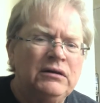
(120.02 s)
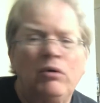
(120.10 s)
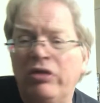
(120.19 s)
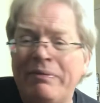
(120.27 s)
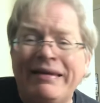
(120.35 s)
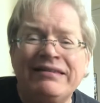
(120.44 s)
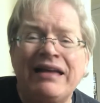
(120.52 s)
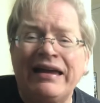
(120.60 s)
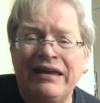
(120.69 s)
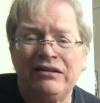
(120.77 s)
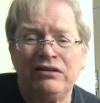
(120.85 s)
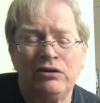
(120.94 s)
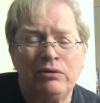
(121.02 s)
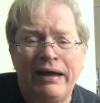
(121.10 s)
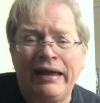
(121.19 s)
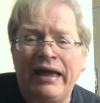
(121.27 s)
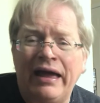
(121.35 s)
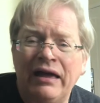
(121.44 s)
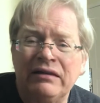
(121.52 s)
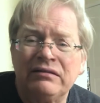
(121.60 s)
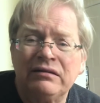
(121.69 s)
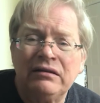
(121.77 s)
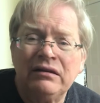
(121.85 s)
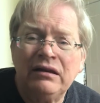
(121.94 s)
Well, the best I can do, I
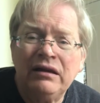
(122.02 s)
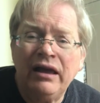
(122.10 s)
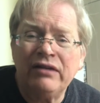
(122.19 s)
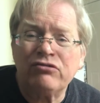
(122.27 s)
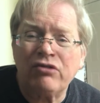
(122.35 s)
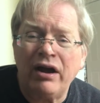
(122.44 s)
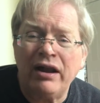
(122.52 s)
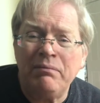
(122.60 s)
guess, is try